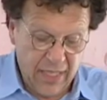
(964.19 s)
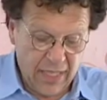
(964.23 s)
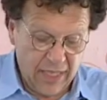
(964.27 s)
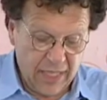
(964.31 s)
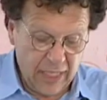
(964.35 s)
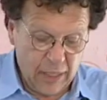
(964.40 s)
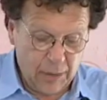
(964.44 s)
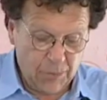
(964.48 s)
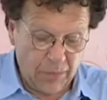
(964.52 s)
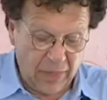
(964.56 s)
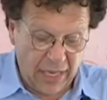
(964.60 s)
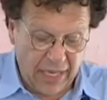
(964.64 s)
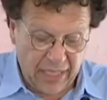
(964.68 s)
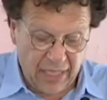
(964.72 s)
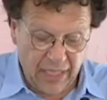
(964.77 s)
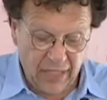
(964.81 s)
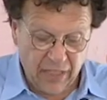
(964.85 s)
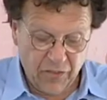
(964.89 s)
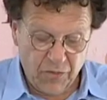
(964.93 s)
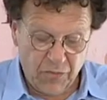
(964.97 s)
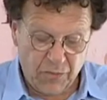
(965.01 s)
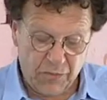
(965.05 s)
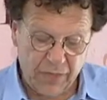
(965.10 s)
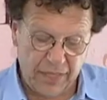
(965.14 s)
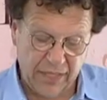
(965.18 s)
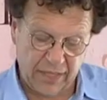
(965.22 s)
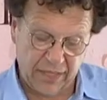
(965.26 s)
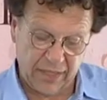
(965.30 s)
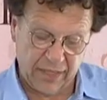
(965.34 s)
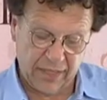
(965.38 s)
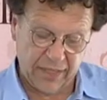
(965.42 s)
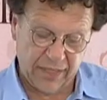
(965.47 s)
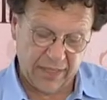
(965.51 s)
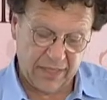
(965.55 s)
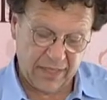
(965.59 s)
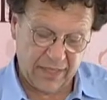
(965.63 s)
This bottle of
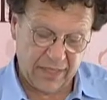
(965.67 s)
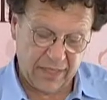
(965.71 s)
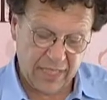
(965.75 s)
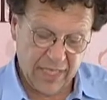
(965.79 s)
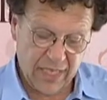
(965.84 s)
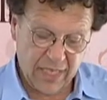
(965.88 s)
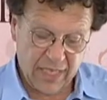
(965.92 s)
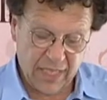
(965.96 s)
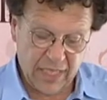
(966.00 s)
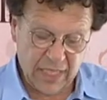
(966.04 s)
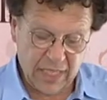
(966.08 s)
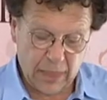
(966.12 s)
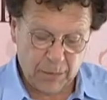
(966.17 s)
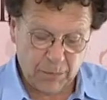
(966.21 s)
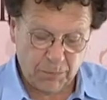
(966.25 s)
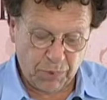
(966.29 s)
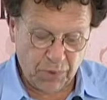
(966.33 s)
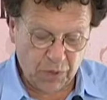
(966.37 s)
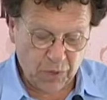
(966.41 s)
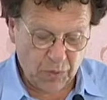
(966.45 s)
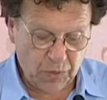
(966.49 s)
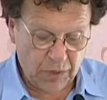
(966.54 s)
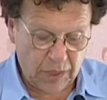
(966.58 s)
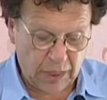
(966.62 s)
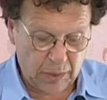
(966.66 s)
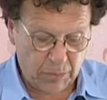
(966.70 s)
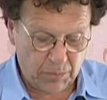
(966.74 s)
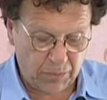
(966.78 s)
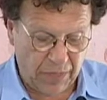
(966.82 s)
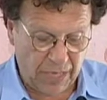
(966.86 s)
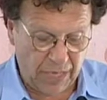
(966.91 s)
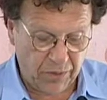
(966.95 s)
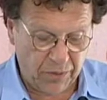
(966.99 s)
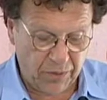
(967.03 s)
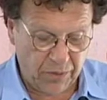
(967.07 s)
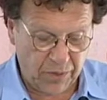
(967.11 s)
pills, this blue
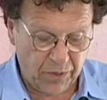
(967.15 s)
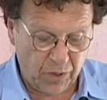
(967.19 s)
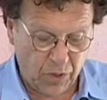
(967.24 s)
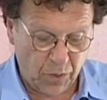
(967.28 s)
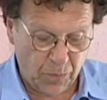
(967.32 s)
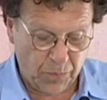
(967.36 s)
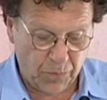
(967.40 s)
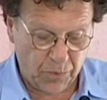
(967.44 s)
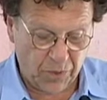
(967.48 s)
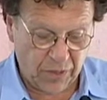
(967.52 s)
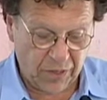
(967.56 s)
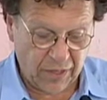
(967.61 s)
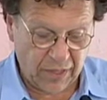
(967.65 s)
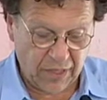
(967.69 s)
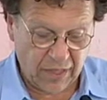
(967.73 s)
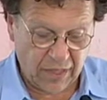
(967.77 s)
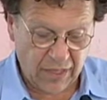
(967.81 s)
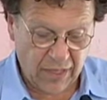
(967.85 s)
spiral notebook,